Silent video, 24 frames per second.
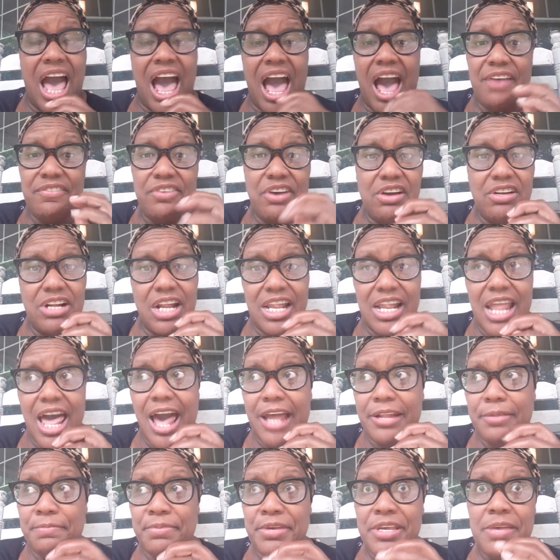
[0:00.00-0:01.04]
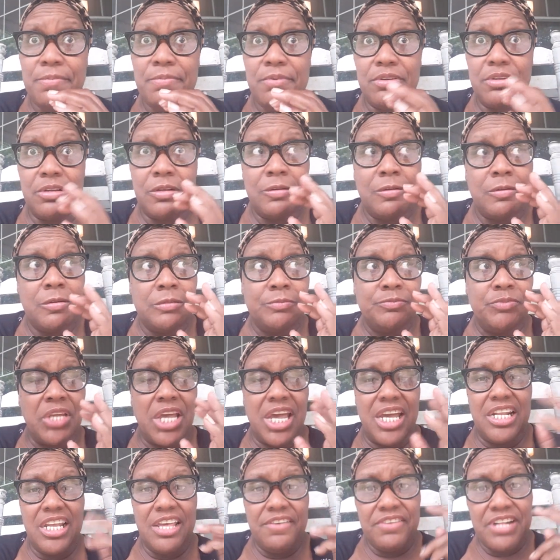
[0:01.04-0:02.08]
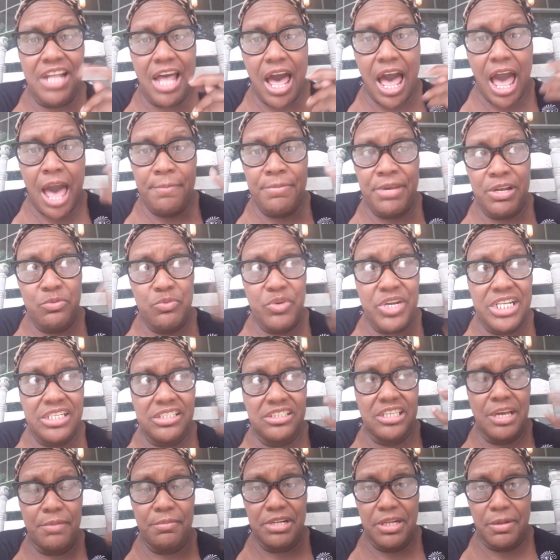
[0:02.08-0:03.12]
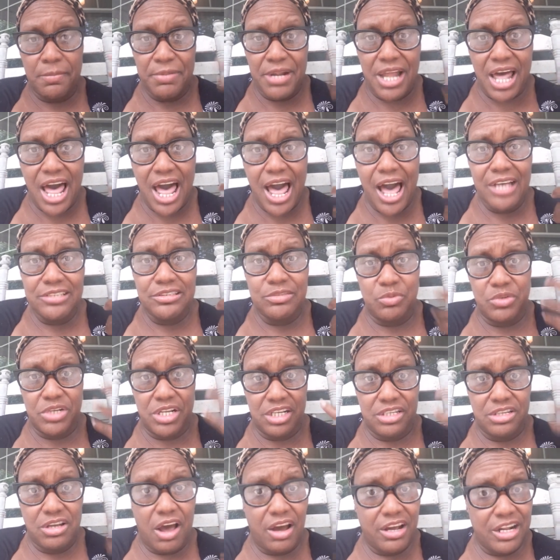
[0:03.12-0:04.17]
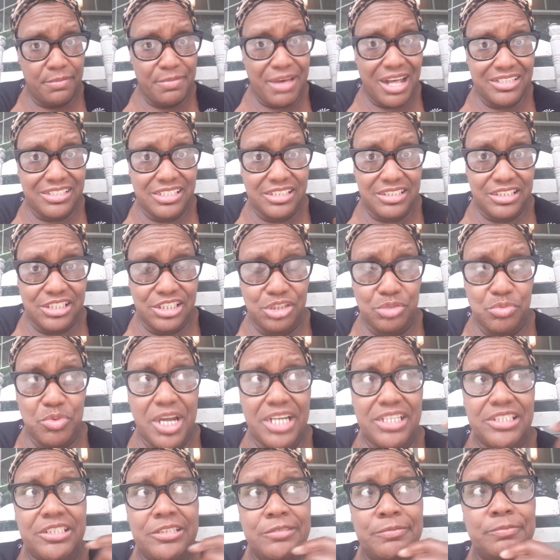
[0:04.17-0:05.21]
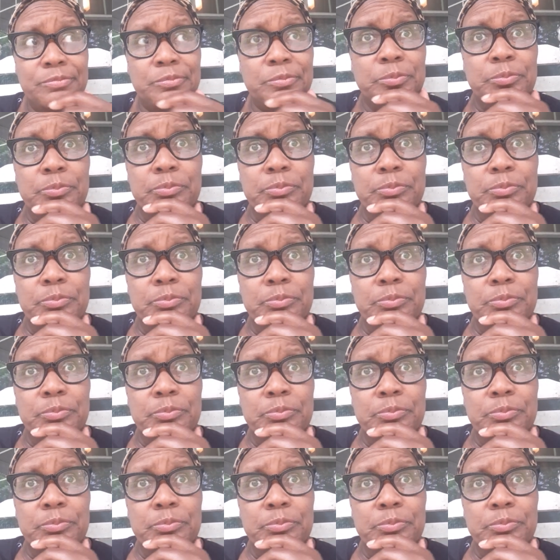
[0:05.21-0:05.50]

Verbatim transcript: I've heard a lot of people and even I, I've been reading some of the blogs where they're talking about this situation